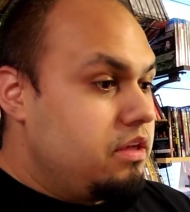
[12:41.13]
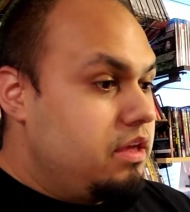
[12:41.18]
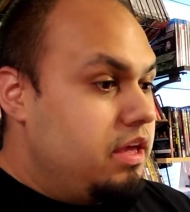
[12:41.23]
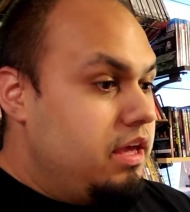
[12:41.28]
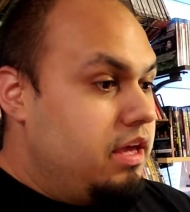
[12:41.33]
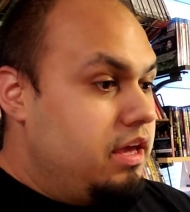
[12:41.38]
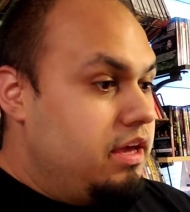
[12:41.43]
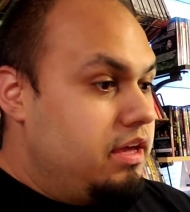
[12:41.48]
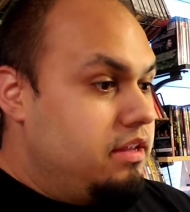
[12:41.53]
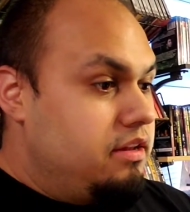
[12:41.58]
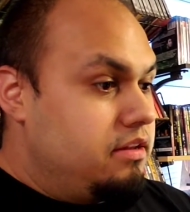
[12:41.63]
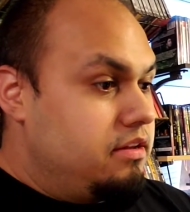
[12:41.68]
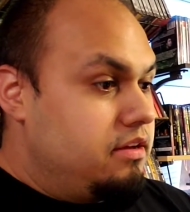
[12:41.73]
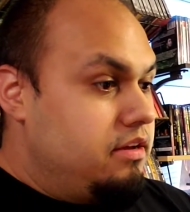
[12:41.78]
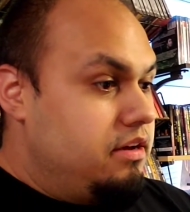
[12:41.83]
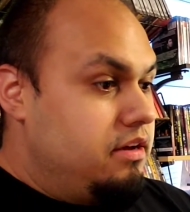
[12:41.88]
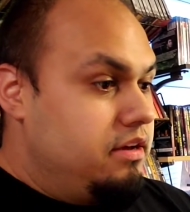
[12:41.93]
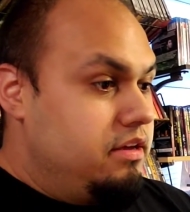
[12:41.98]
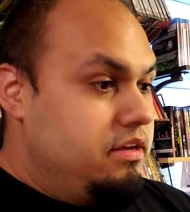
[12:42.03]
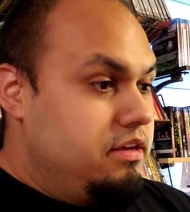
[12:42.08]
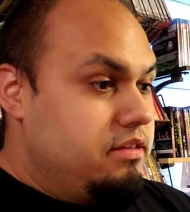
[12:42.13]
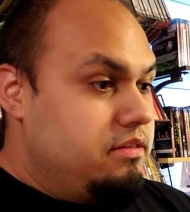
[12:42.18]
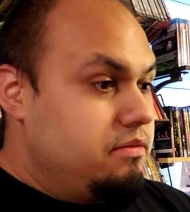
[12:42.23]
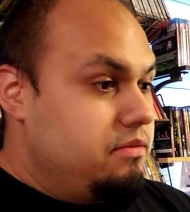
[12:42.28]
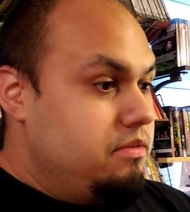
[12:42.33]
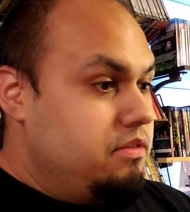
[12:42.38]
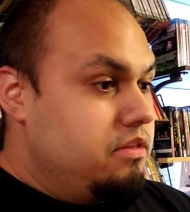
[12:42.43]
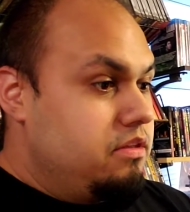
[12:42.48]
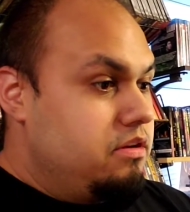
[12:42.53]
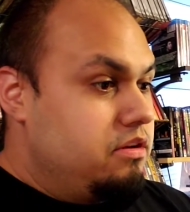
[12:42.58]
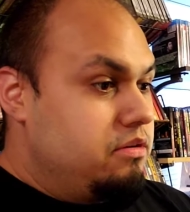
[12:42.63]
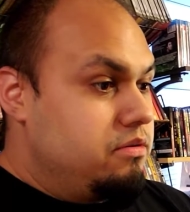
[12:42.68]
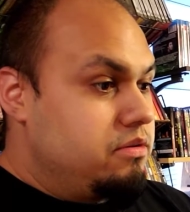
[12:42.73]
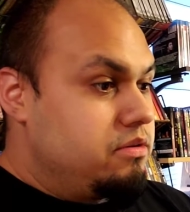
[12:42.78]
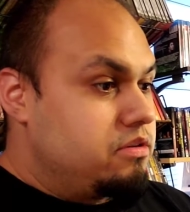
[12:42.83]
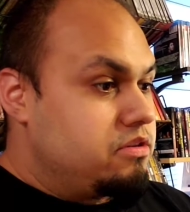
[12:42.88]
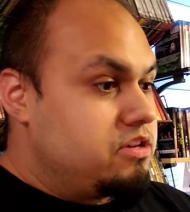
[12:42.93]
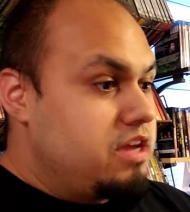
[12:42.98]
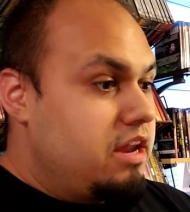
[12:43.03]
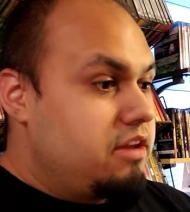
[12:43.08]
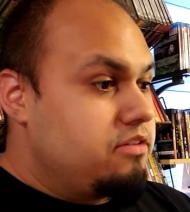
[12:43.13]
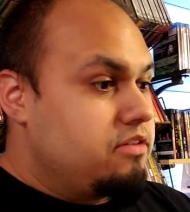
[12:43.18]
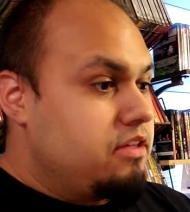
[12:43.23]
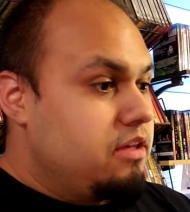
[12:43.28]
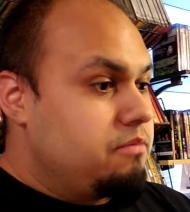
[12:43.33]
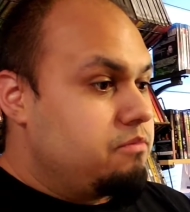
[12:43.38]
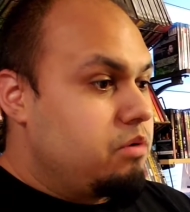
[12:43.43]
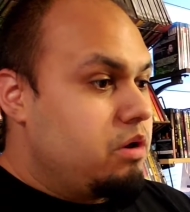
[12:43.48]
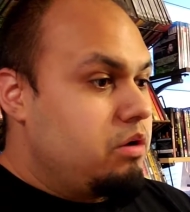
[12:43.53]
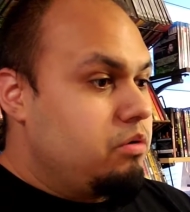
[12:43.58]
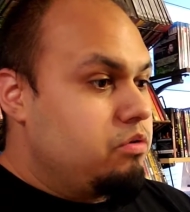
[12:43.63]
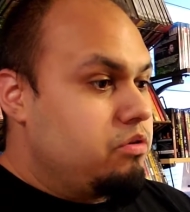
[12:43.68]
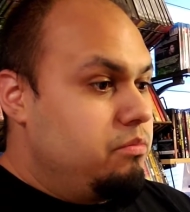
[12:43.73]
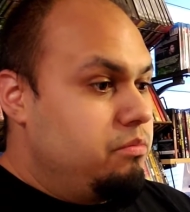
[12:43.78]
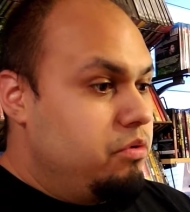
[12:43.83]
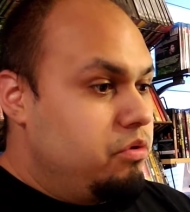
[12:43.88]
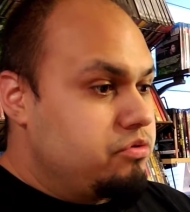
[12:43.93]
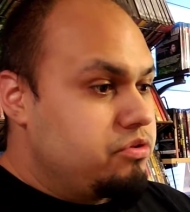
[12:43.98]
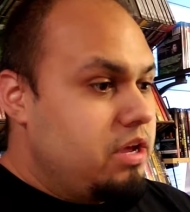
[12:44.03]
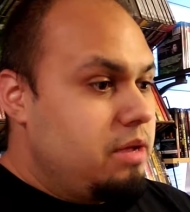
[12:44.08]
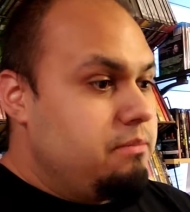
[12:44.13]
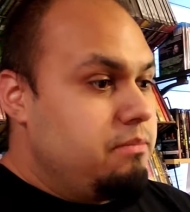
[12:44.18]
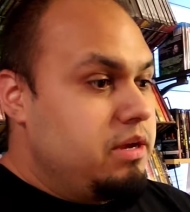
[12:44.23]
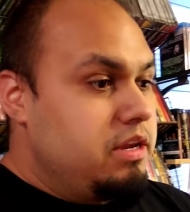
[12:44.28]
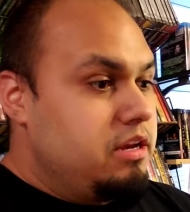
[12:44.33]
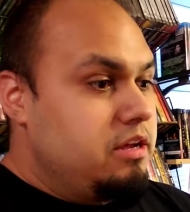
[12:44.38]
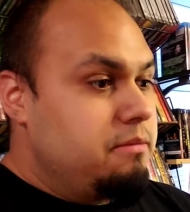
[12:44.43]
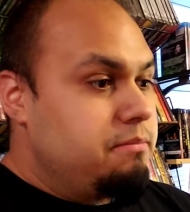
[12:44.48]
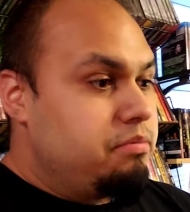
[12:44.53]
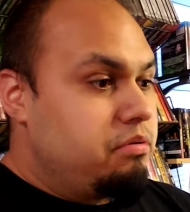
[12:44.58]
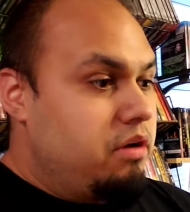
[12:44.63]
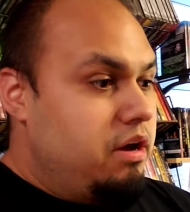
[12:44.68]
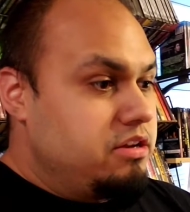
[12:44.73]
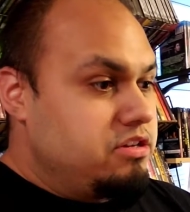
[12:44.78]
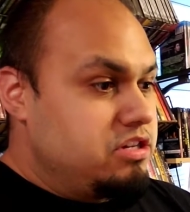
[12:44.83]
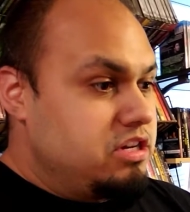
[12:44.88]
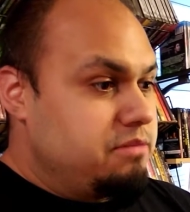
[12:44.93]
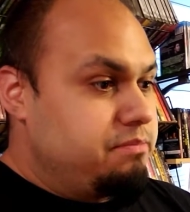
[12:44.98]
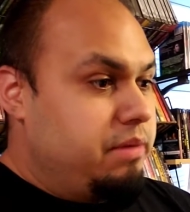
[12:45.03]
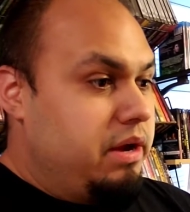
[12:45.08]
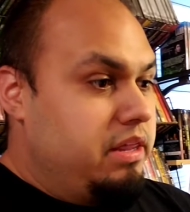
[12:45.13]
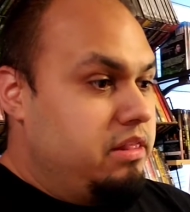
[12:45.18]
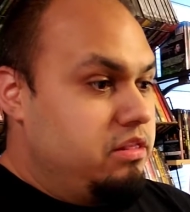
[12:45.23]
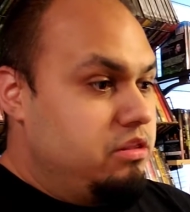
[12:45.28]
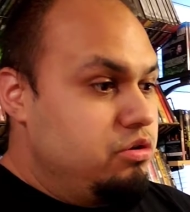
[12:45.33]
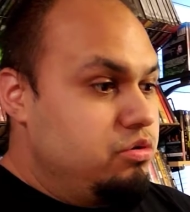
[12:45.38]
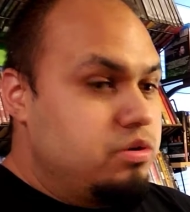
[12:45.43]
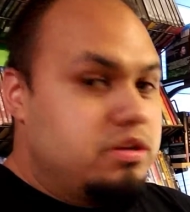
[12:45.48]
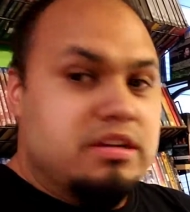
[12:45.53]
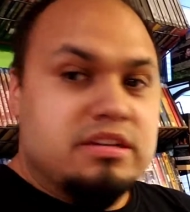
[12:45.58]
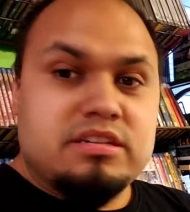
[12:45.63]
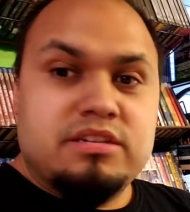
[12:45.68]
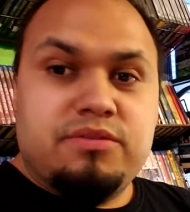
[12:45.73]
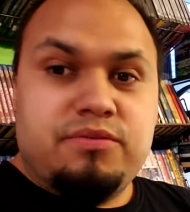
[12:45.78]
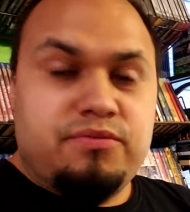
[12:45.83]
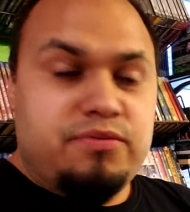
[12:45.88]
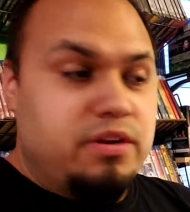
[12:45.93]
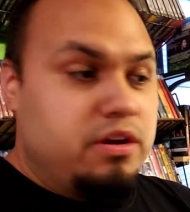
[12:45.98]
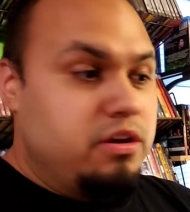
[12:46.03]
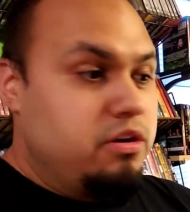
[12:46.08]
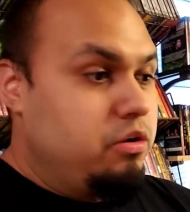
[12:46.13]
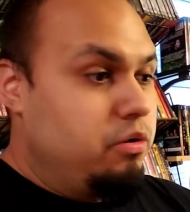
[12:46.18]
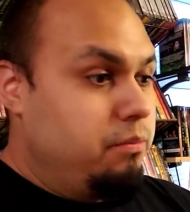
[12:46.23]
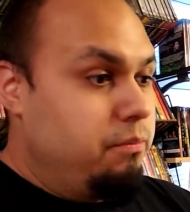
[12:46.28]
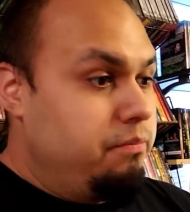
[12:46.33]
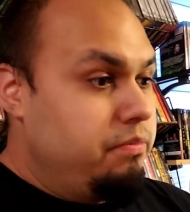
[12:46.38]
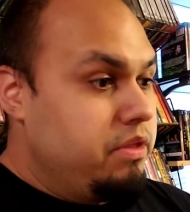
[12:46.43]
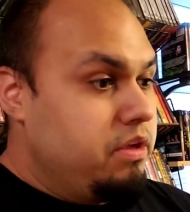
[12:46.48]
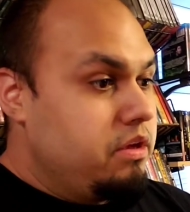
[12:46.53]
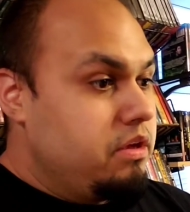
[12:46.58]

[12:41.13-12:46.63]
And, Shadows of the Empire was a multimedia project by Lucasfilm,